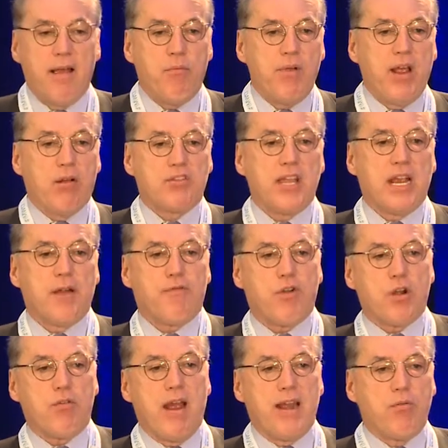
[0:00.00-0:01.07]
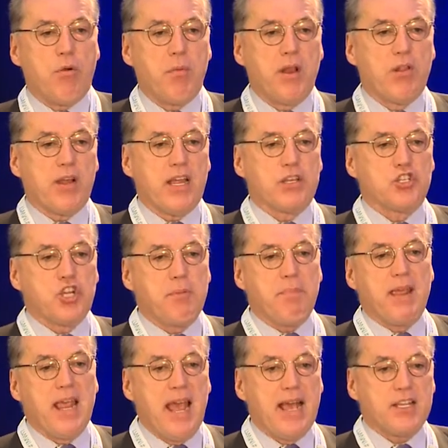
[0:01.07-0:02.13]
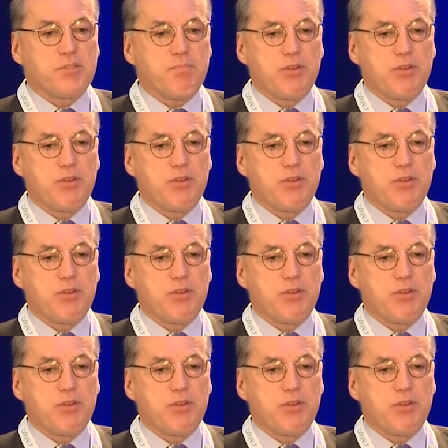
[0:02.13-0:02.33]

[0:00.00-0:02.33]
and we all take it for granted when we look at GPS,